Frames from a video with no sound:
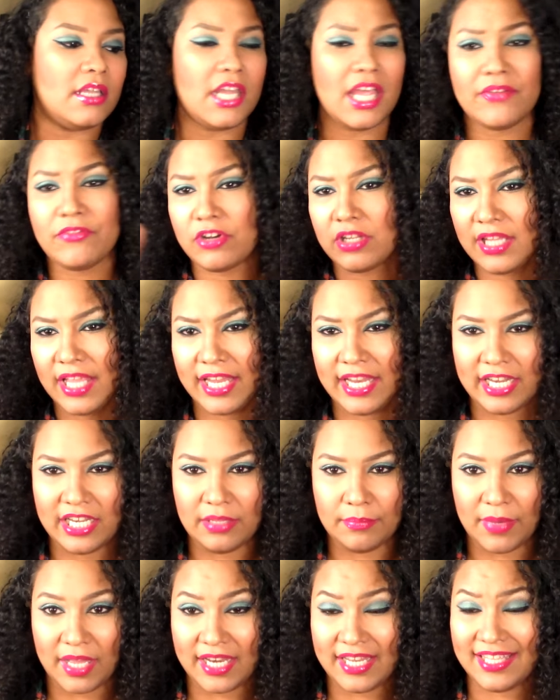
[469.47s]
never let
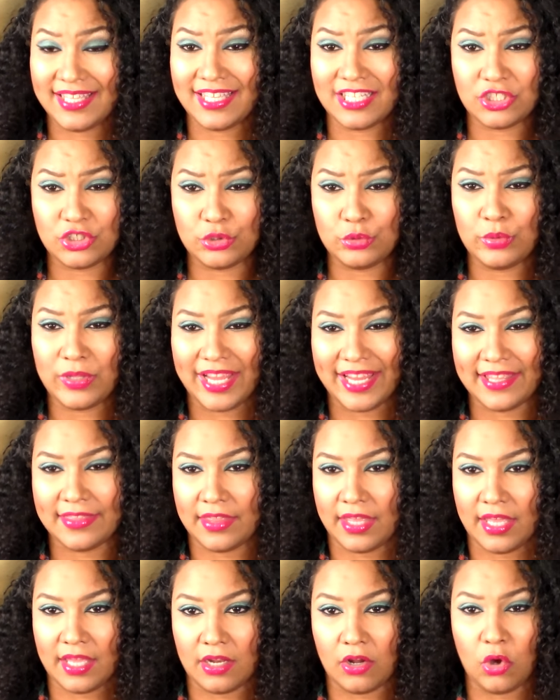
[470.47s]
anybody get you
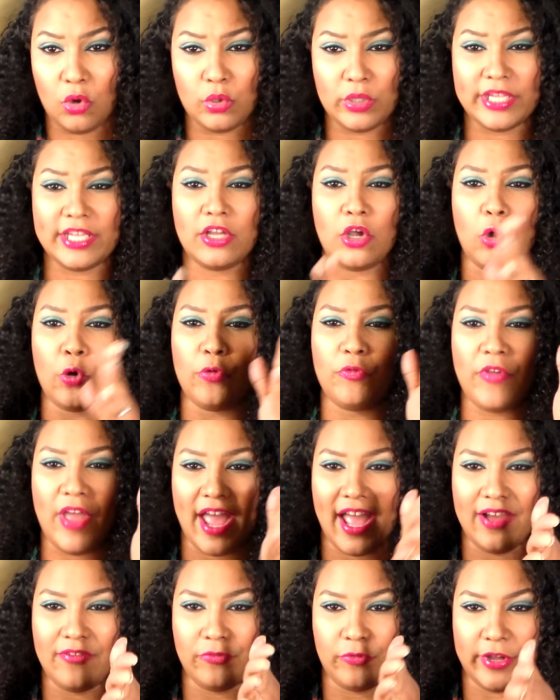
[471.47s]
like that only go
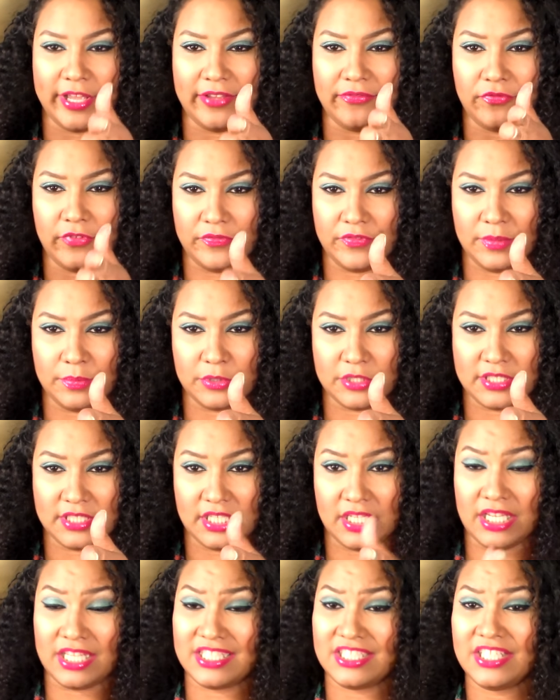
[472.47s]
halfway at
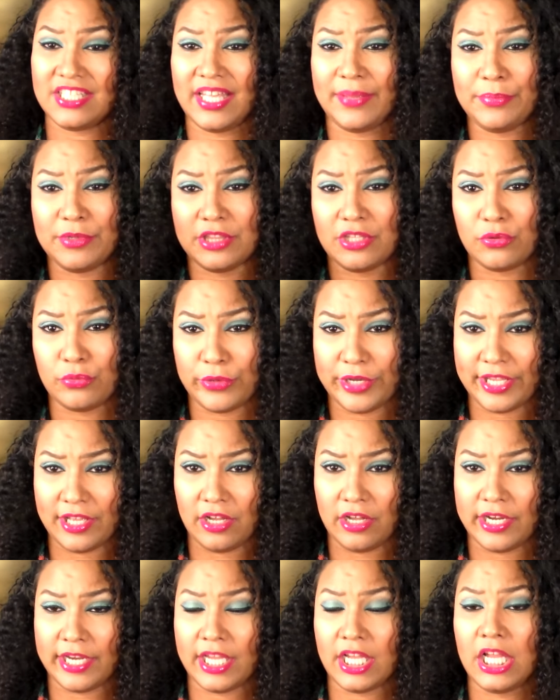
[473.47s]
50% until they put the
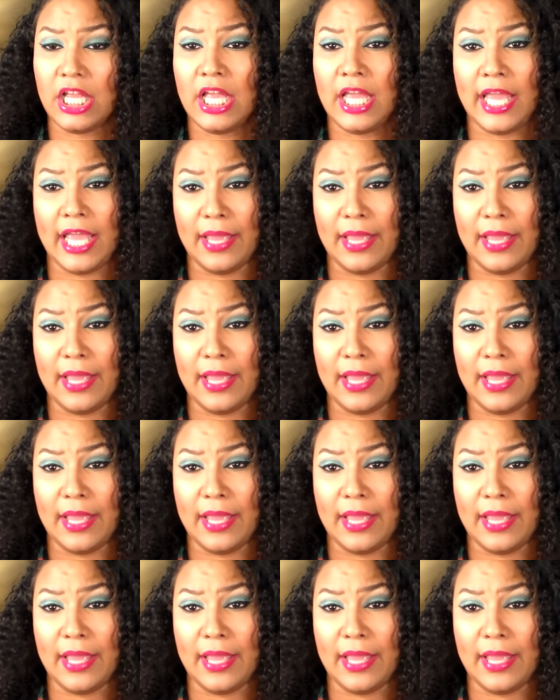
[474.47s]
ring on it